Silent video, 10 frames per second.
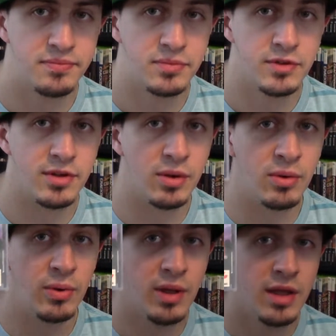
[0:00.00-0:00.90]

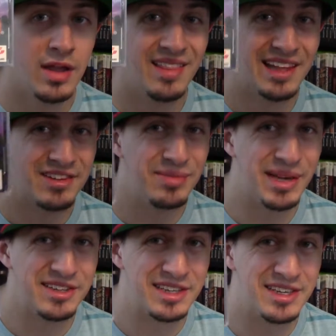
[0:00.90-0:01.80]
So that's an
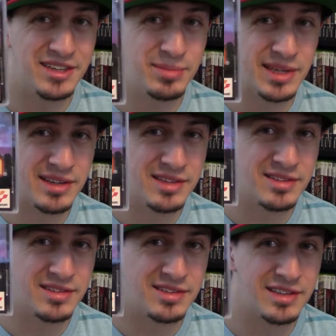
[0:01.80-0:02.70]
amazing deal,
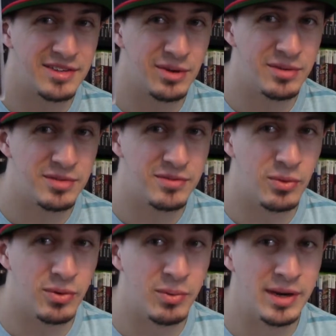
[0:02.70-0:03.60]
because this goes
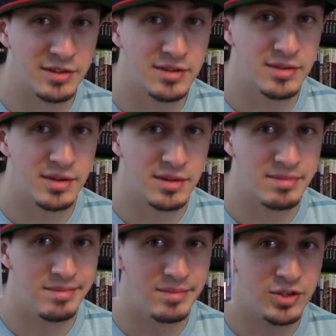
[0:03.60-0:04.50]
for, when it's
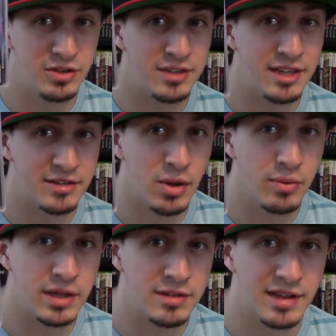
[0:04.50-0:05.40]
just disc
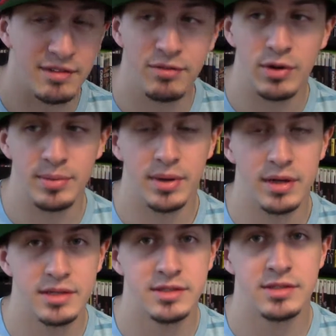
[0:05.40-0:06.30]
only, it's like
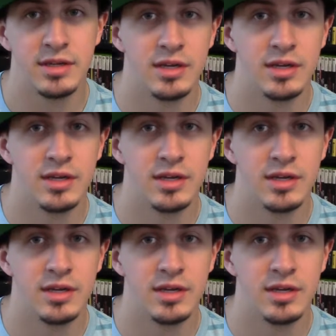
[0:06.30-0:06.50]
$40.